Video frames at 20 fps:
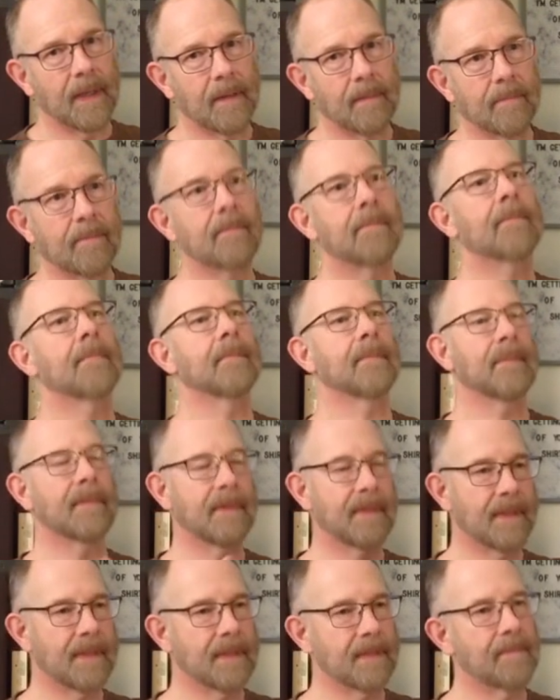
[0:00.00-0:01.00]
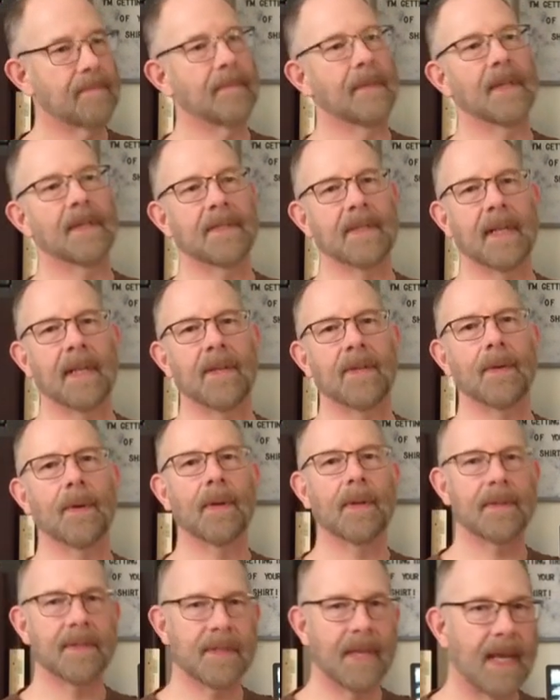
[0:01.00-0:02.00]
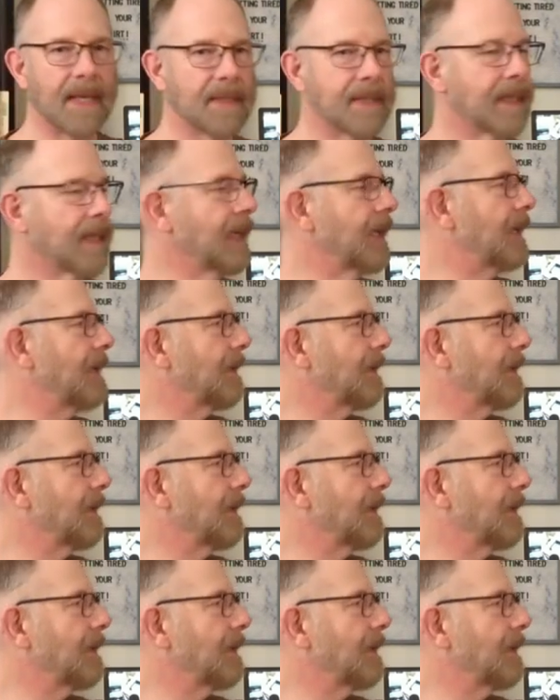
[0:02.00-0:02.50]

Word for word: in it, listening to it, testing